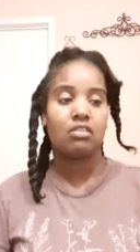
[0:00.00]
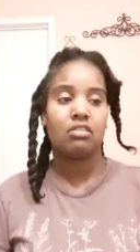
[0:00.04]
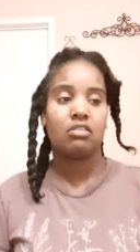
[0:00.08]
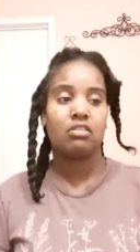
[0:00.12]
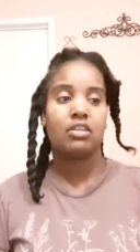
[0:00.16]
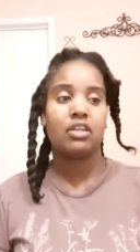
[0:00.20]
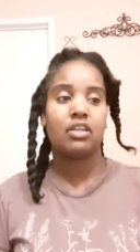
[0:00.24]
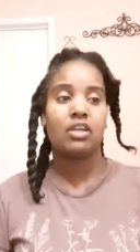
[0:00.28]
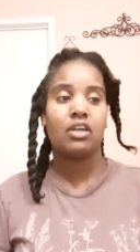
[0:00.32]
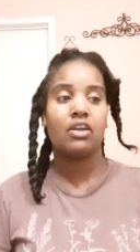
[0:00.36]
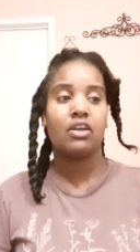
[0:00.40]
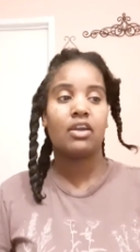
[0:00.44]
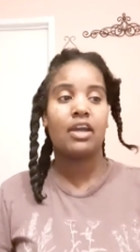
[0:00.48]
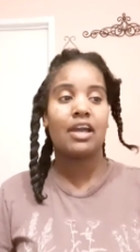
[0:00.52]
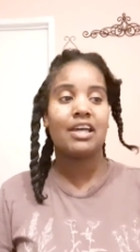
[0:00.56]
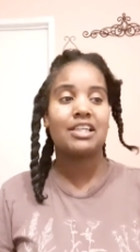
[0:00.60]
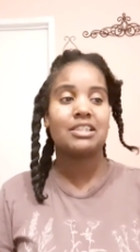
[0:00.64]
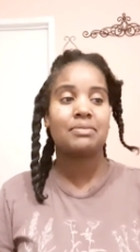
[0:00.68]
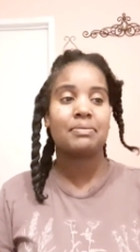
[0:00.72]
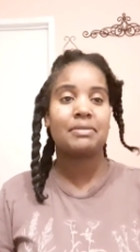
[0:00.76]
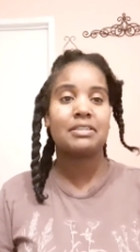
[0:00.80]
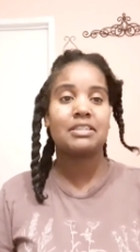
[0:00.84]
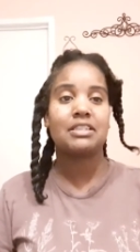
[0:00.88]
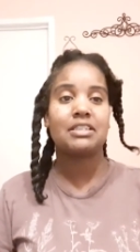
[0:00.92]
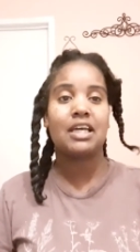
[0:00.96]
There has
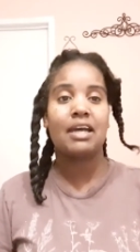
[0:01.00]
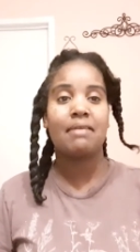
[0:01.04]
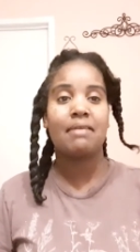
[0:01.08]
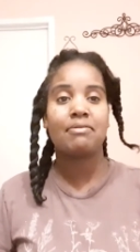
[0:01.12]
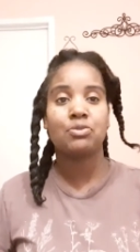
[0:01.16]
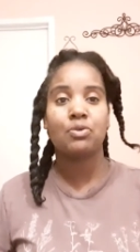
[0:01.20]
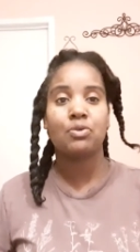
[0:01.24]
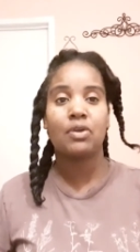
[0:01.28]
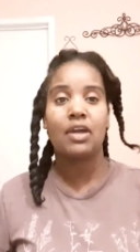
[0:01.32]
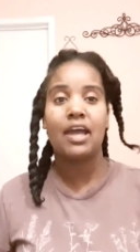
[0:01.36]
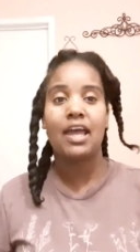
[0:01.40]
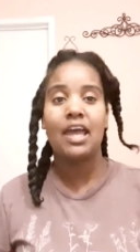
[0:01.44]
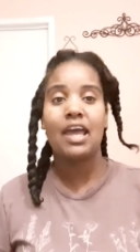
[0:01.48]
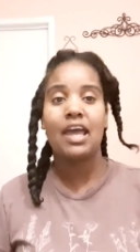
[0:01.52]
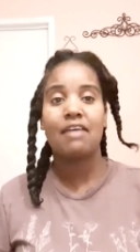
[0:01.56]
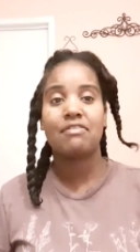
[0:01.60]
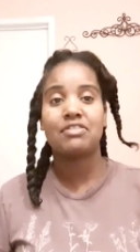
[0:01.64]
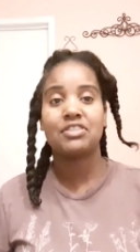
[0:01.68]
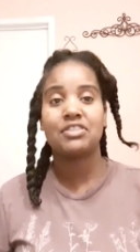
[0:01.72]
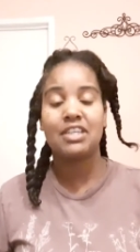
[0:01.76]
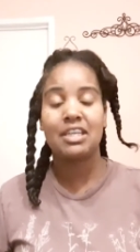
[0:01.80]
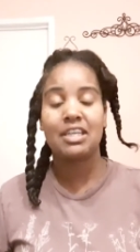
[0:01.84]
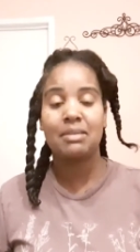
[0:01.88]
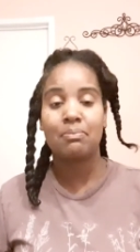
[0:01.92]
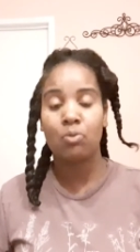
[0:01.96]
been times where I have
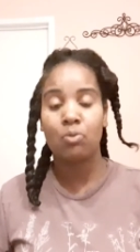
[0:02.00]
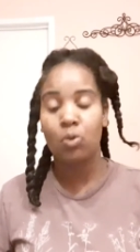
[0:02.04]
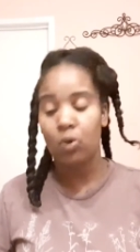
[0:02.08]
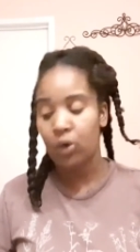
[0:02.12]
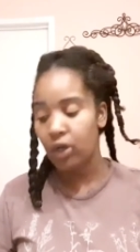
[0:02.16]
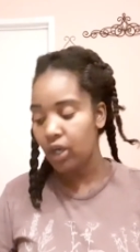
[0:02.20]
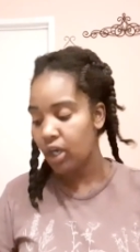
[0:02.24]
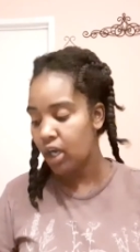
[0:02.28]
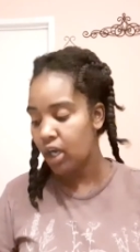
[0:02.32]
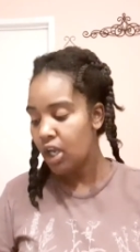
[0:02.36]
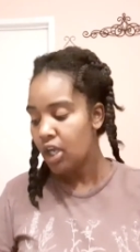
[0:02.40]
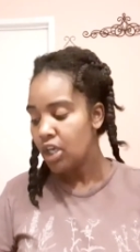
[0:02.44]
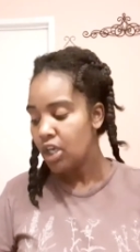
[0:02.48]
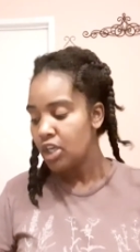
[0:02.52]
shed more,